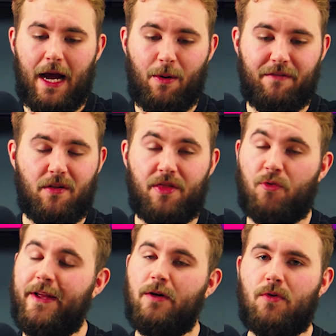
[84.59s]
However, the
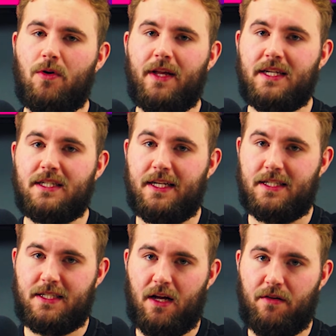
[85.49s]
real Rolex
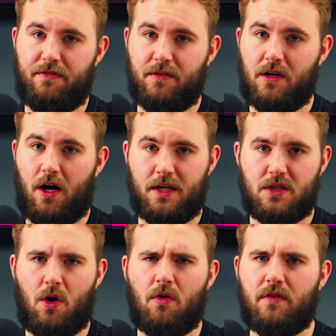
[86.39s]
itself
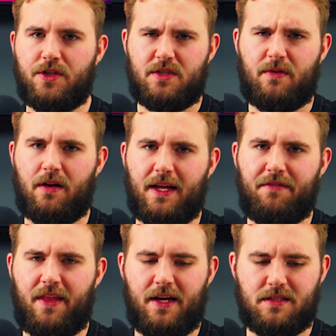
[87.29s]
costs over just around
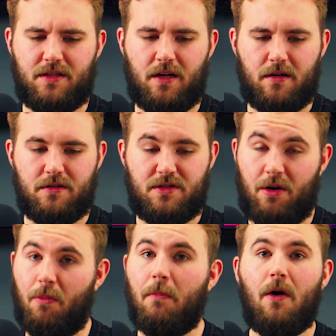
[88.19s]
$11,000.
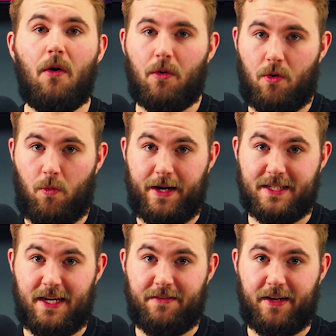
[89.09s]
So quite a
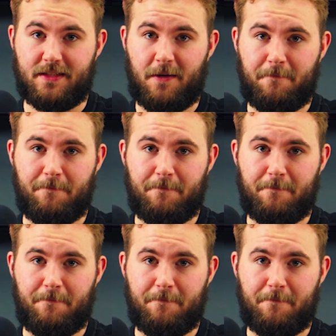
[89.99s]
savings.